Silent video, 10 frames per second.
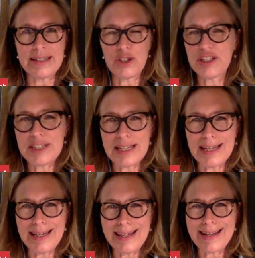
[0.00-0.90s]
It
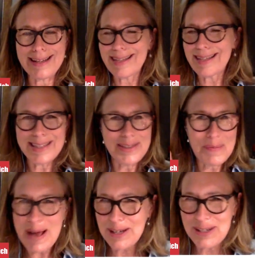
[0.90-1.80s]
exists
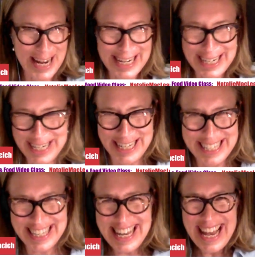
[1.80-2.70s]
in their
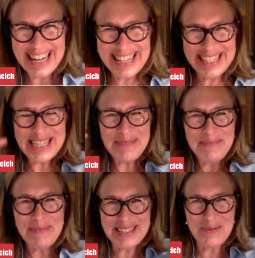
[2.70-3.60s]
imaginations. It exists
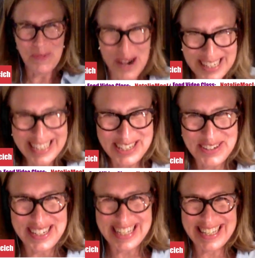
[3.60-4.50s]
because they wanted
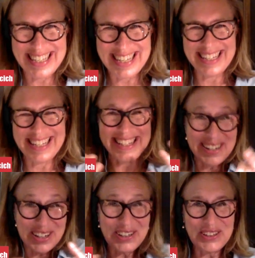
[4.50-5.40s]
to exist. It's
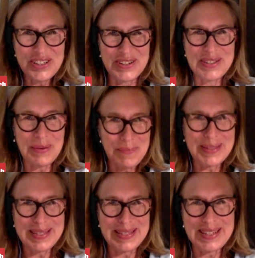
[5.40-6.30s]
their culture. It's their
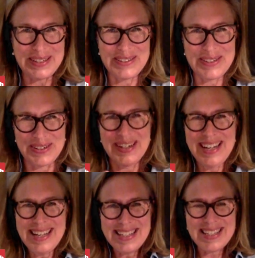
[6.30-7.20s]
business culture.
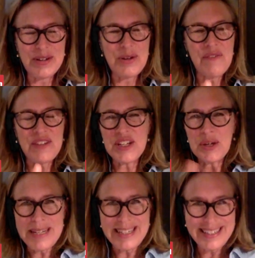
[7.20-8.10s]
Huh. So you have
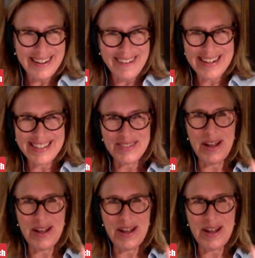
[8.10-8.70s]
intermediaries.